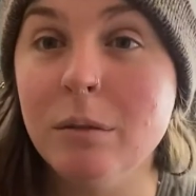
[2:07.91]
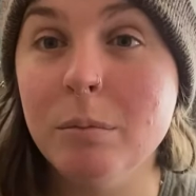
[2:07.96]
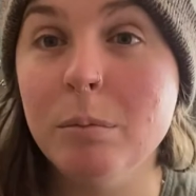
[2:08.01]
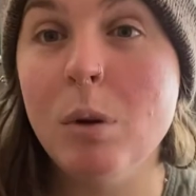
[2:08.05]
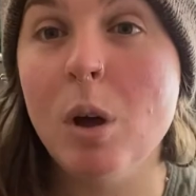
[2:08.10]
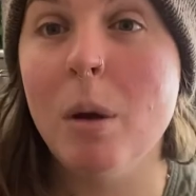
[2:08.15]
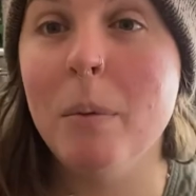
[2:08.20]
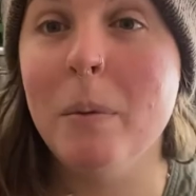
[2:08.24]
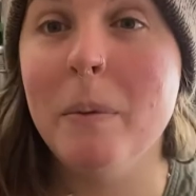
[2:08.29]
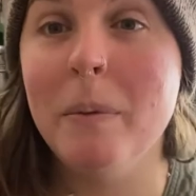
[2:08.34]

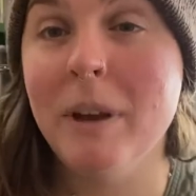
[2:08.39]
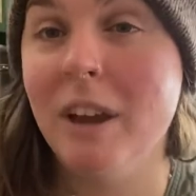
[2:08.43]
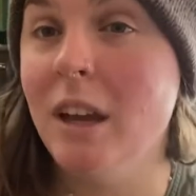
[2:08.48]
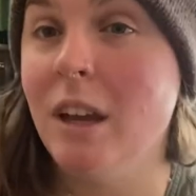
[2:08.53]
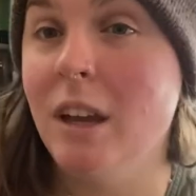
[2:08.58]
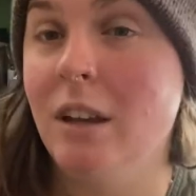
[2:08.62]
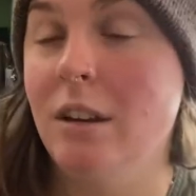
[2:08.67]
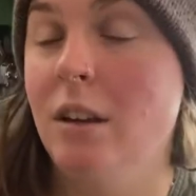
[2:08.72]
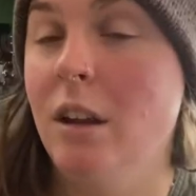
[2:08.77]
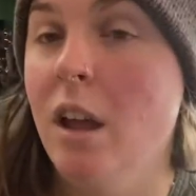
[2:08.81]
palm of my
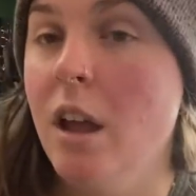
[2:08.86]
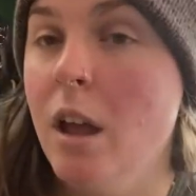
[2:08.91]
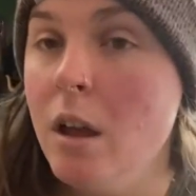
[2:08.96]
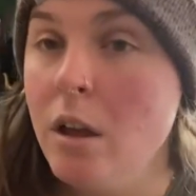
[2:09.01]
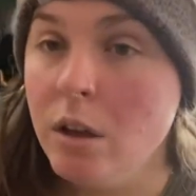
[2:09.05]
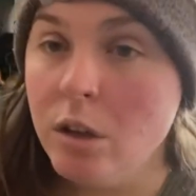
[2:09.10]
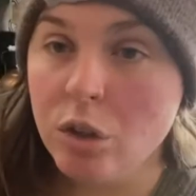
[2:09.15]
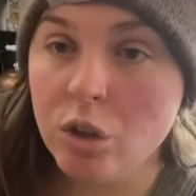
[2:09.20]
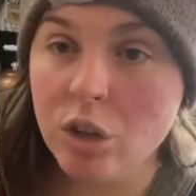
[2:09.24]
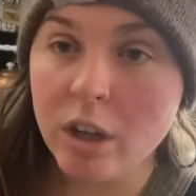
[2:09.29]
hand,
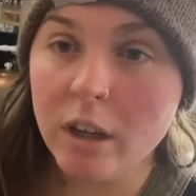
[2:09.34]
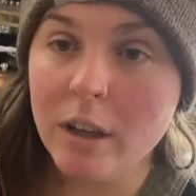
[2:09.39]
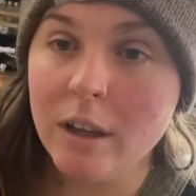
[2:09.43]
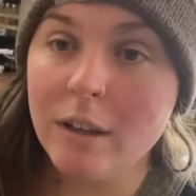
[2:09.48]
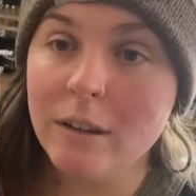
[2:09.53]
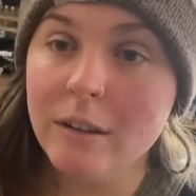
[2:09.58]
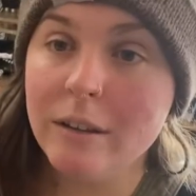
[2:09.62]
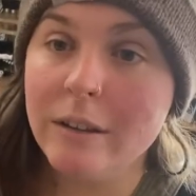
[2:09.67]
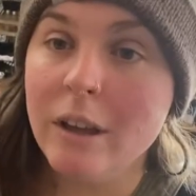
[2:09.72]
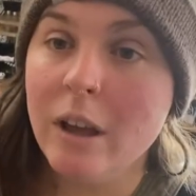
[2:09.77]

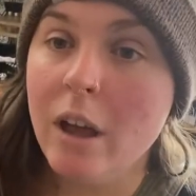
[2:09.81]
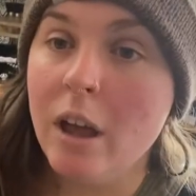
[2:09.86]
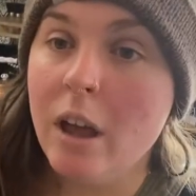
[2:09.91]
chickens.